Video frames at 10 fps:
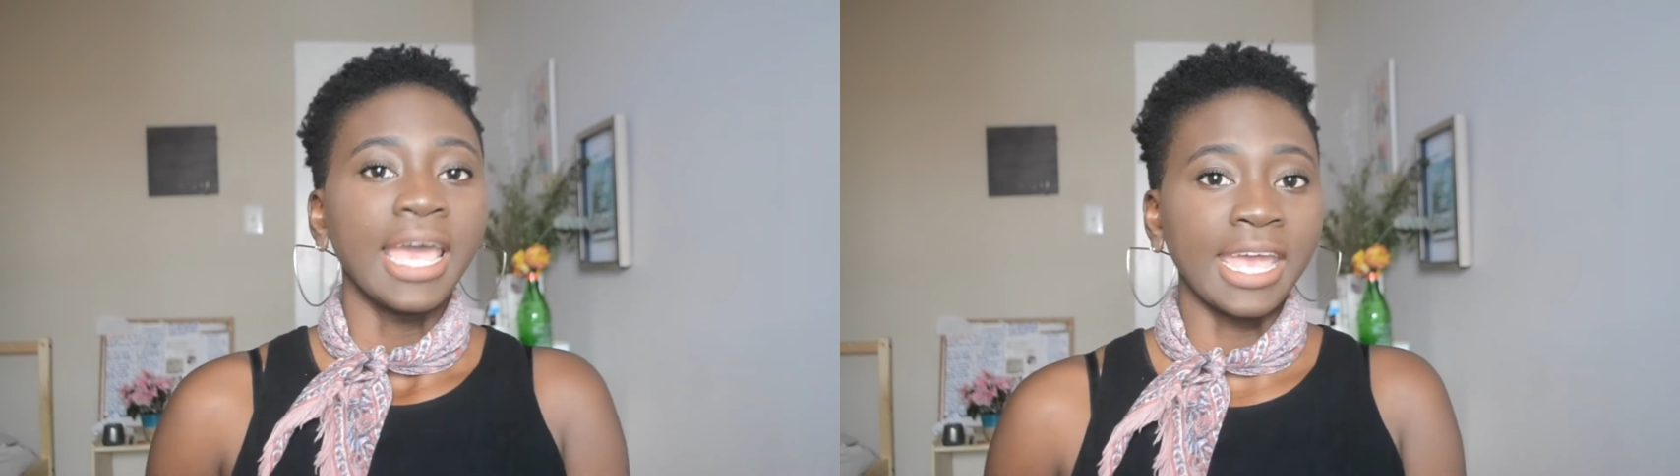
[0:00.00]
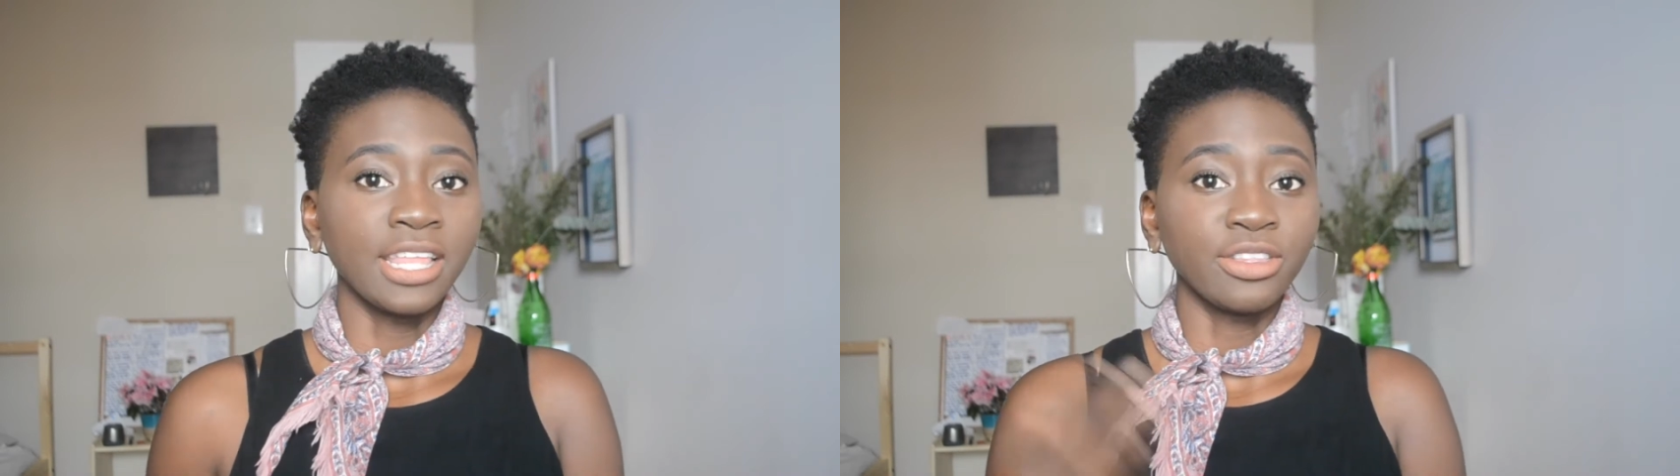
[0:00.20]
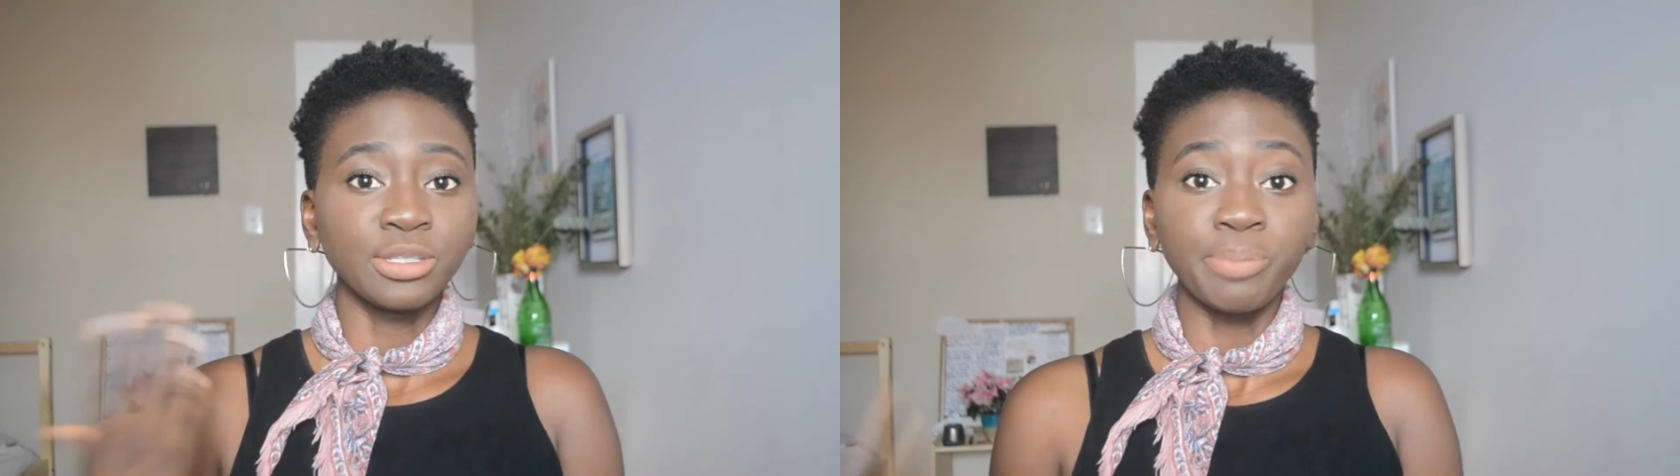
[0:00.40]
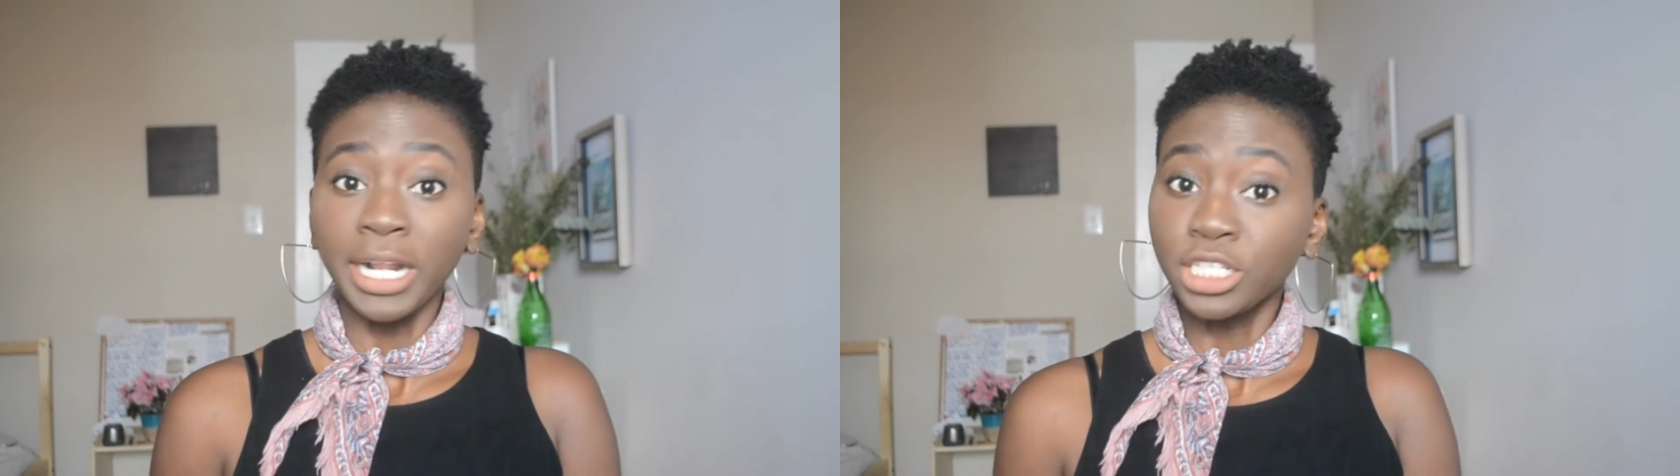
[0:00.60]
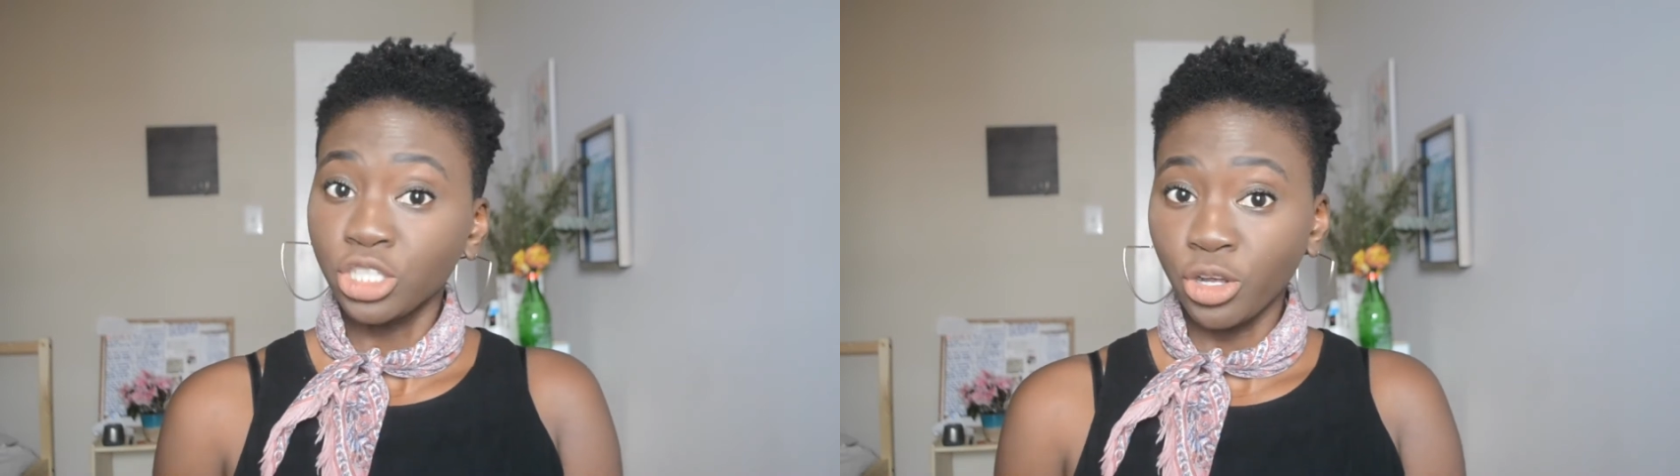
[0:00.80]
And there's
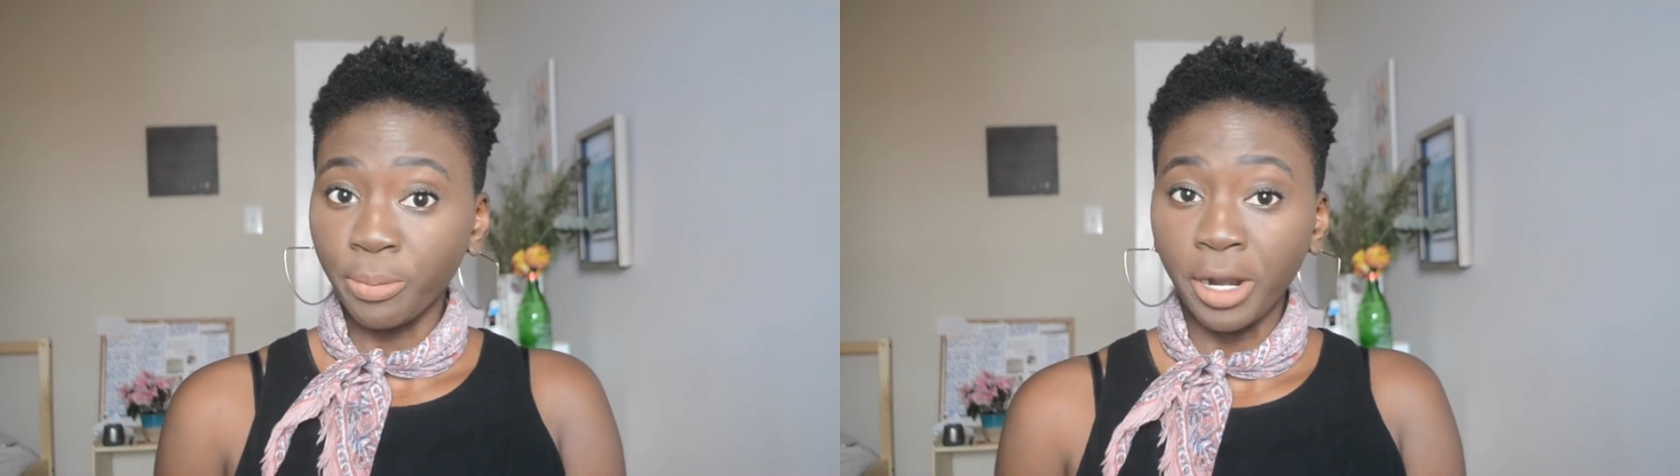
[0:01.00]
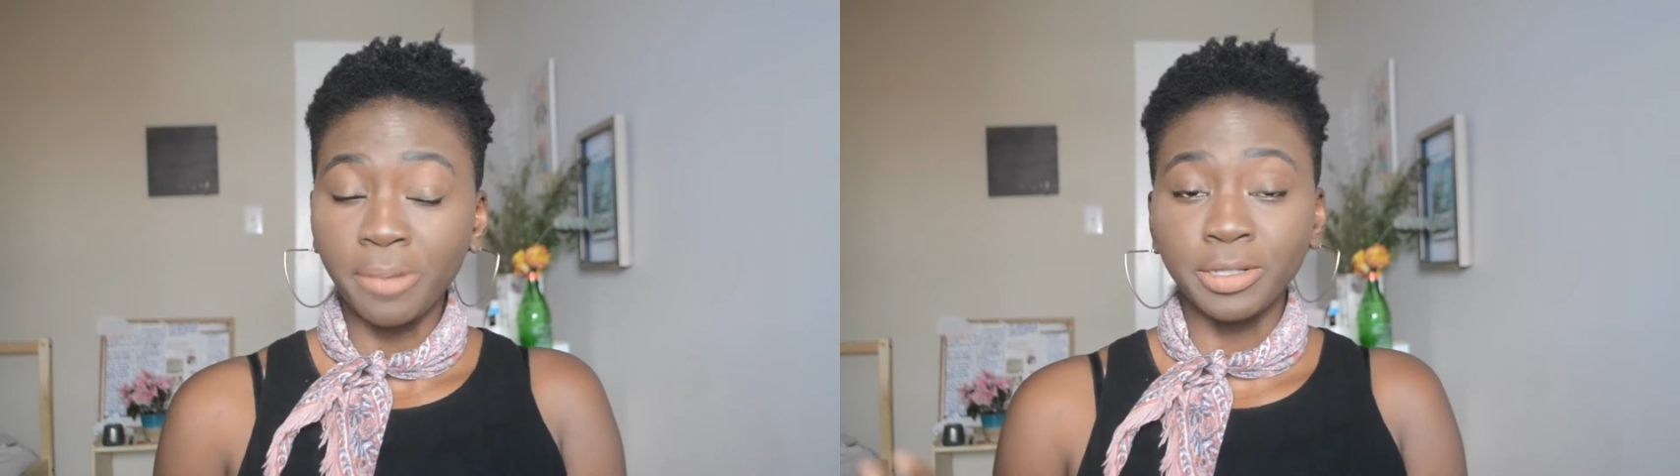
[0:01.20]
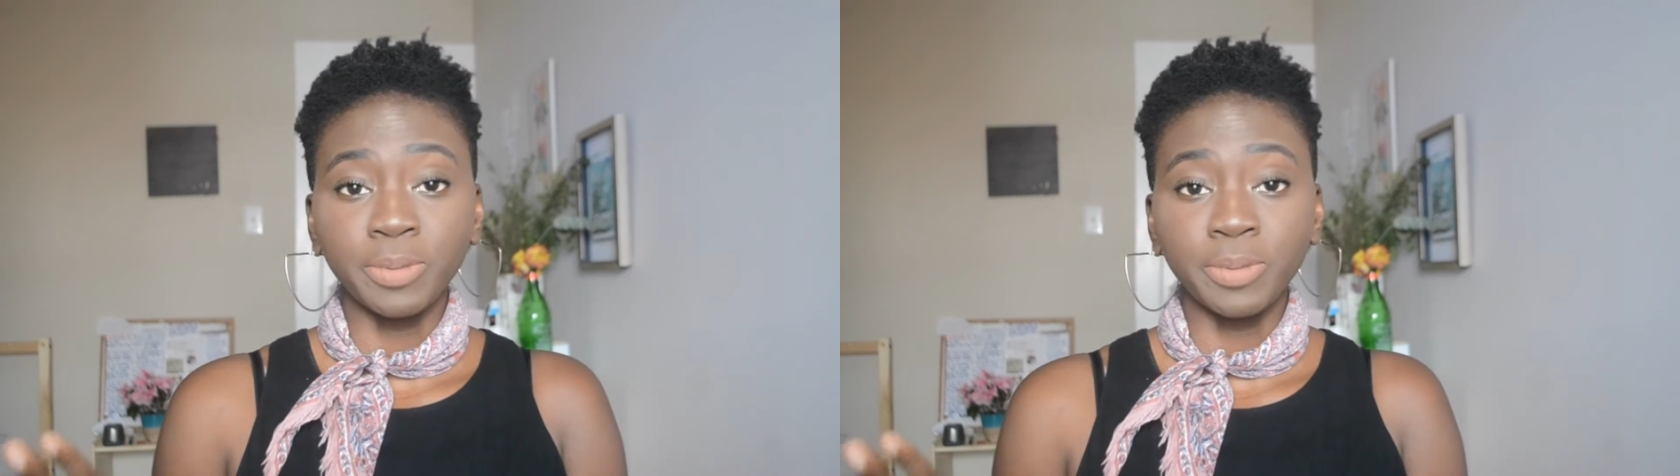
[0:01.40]
bachelor apartments.